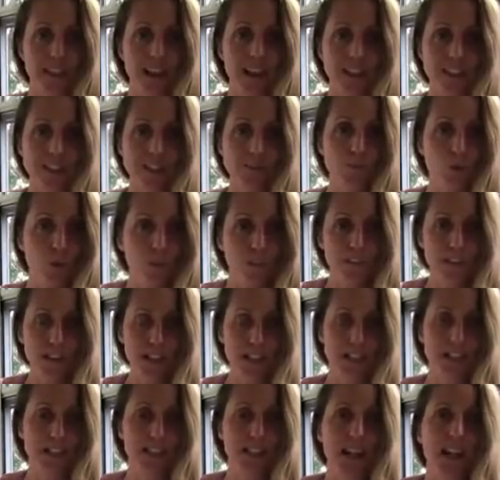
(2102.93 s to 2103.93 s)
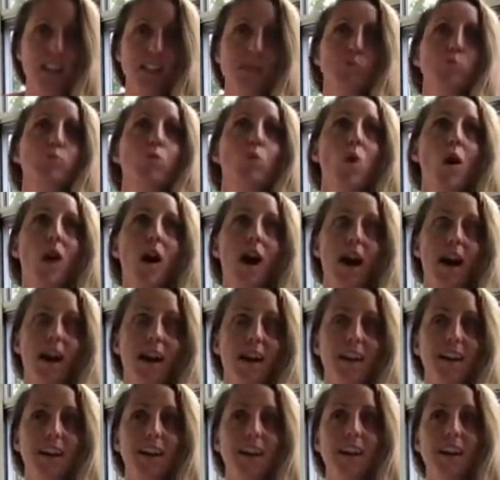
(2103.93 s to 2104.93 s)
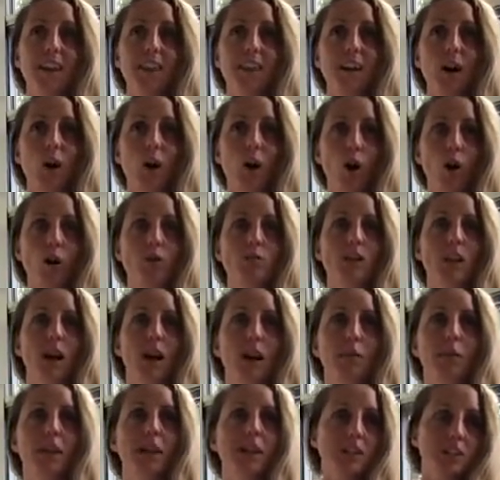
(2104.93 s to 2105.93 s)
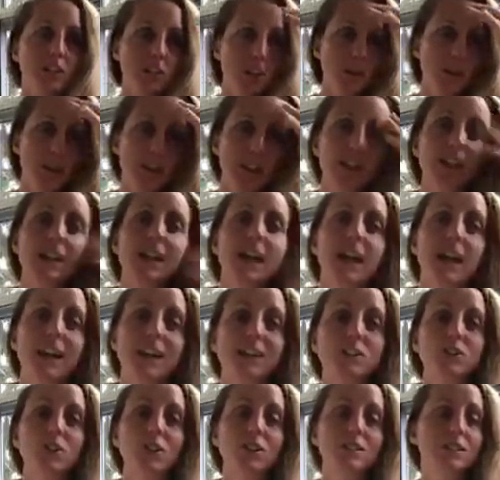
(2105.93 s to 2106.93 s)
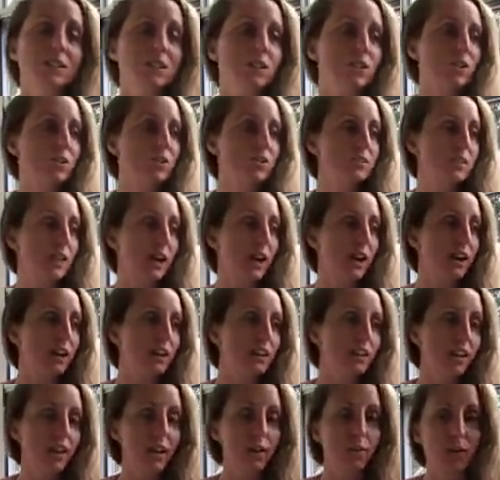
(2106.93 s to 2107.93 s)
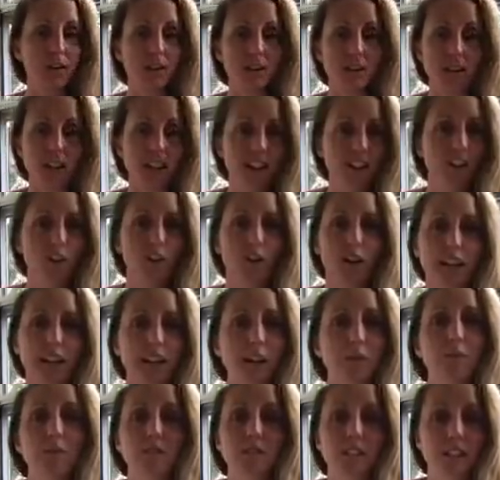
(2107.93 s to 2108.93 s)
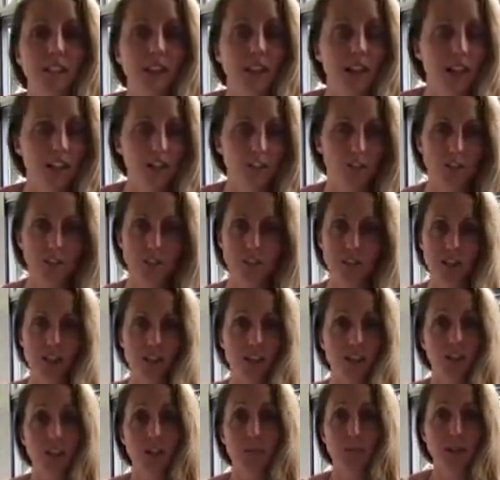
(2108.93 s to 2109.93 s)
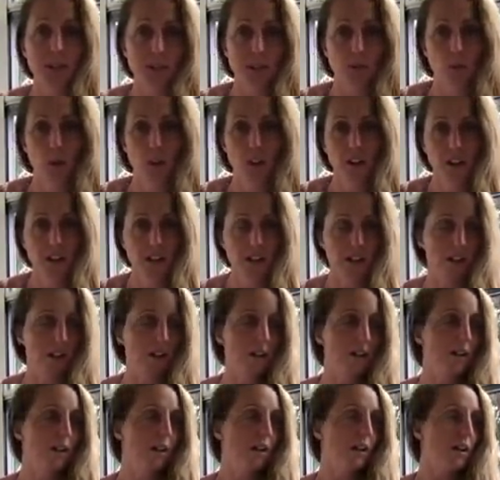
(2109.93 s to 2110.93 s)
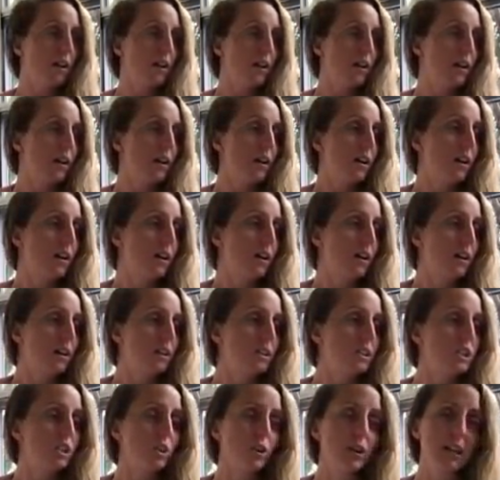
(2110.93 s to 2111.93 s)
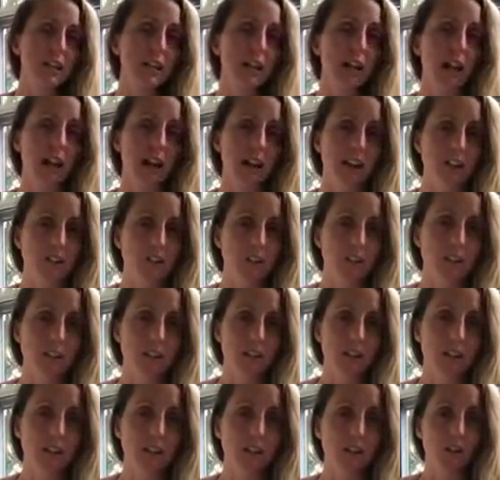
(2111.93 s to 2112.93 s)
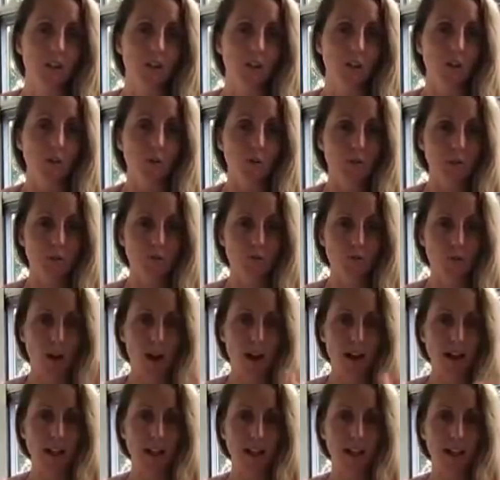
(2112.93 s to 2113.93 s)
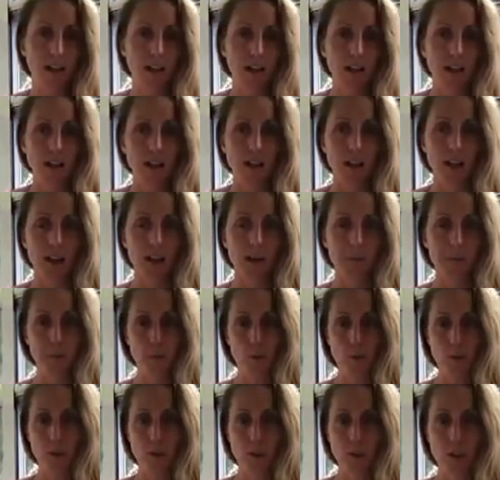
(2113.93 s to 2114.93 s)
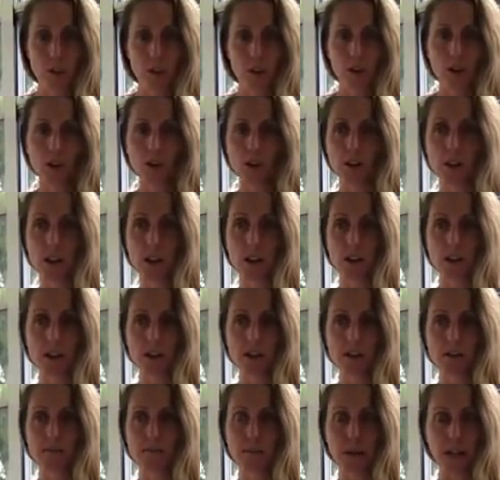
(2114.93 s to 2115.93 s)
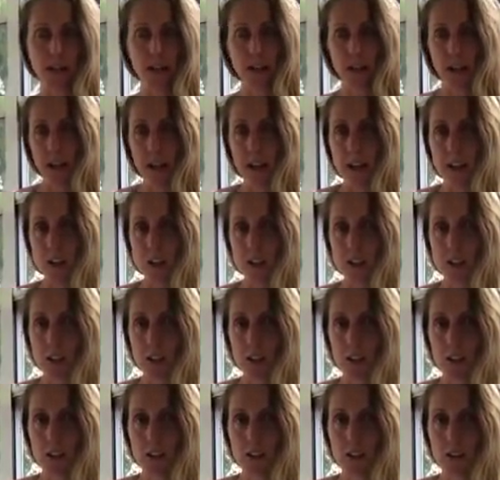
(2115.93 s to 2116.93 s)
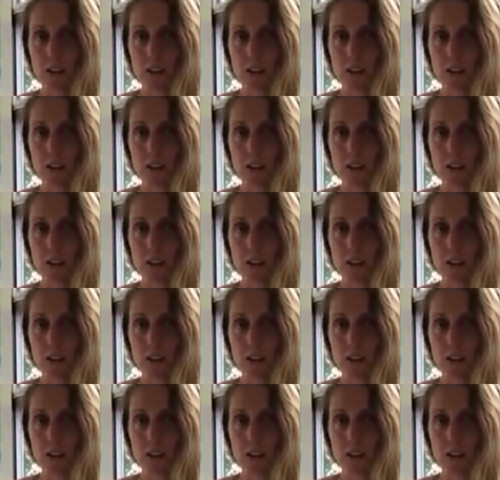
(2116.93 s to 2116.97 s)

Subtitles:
that's why the whole time, do you reckon a hairdresser goes out, like I know I keep using the hairdresser analogy, but it's working here. Do you reckon a hairdresser who is writing a book on being a hairdresser